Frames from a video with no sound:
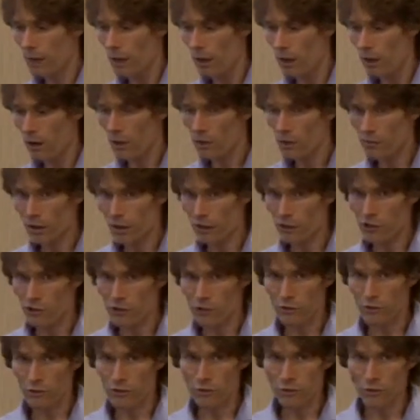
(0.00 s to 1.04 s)

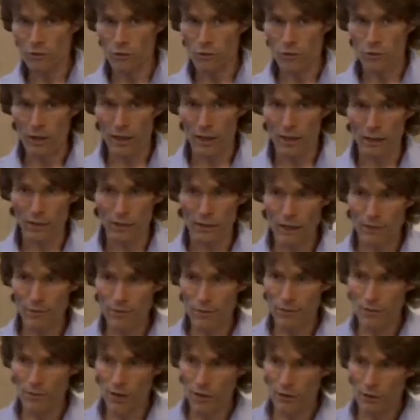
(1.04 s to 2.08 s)
architecture to do that,
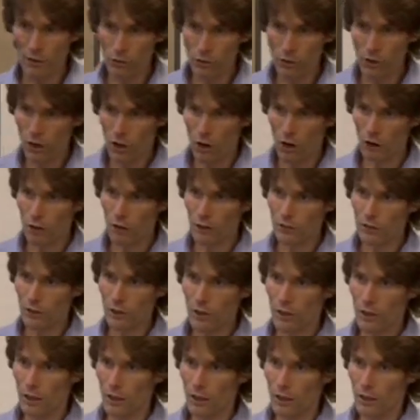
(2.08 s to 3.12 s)
given that you can't
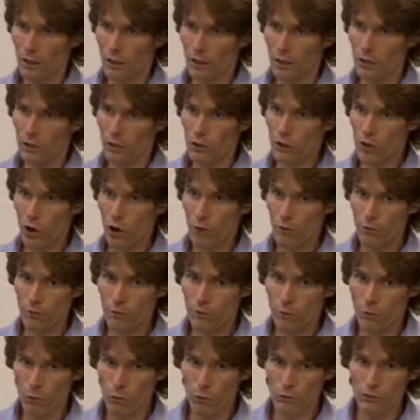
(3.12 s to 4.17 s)

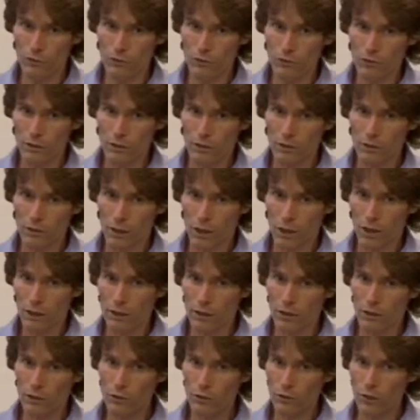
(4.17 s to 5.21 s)
force
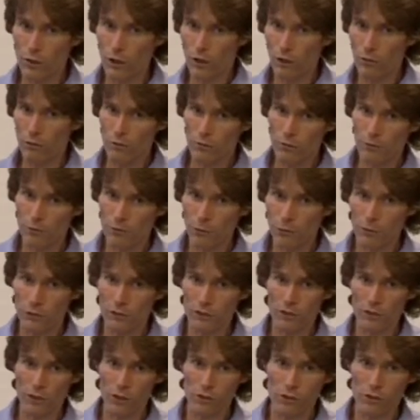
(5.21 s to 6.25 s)
luck, you can't force
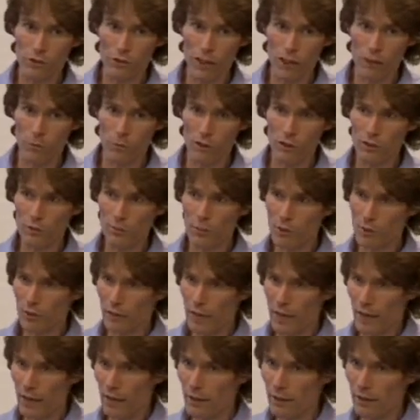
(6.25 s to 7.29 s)
social networks, but you
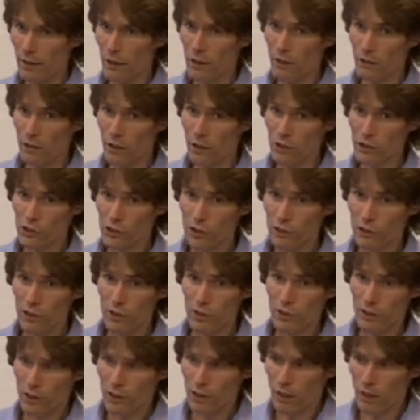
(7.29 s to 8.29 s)
can nurture it and